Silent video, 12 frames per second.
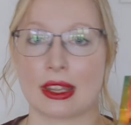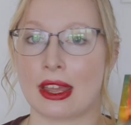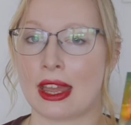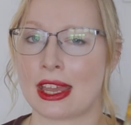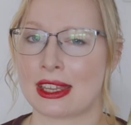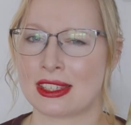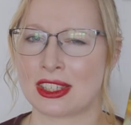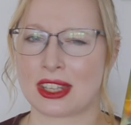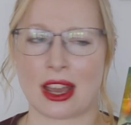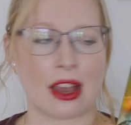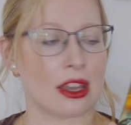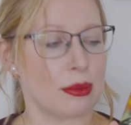And
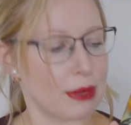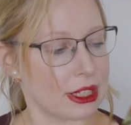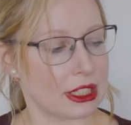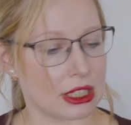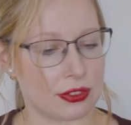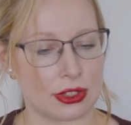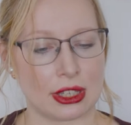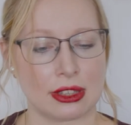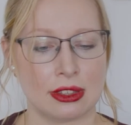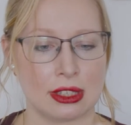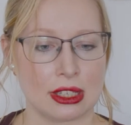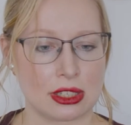I believe
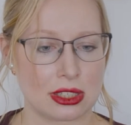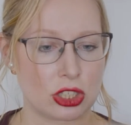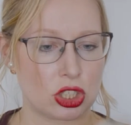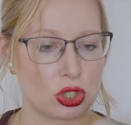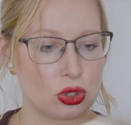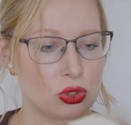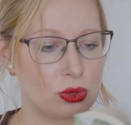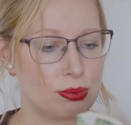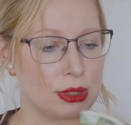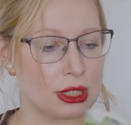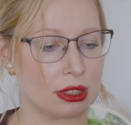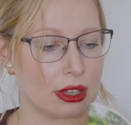that this should
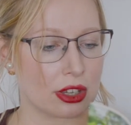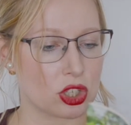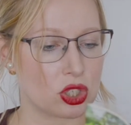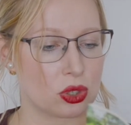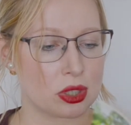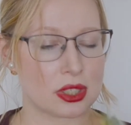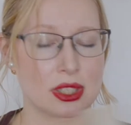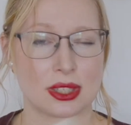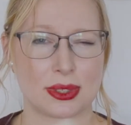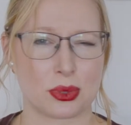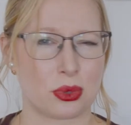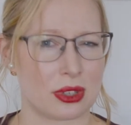be like short
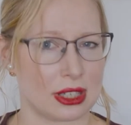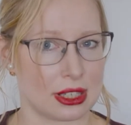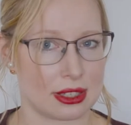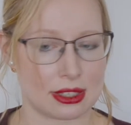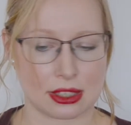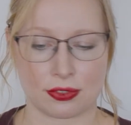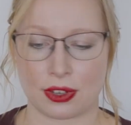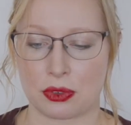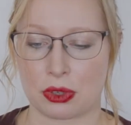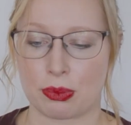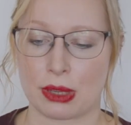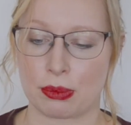stories, if I
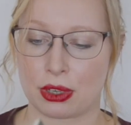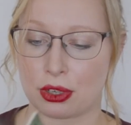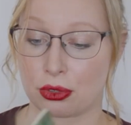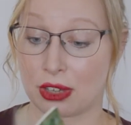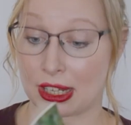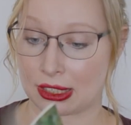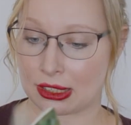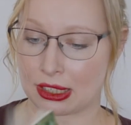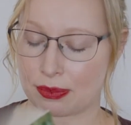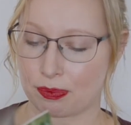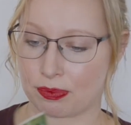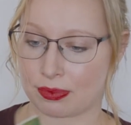remember correctly.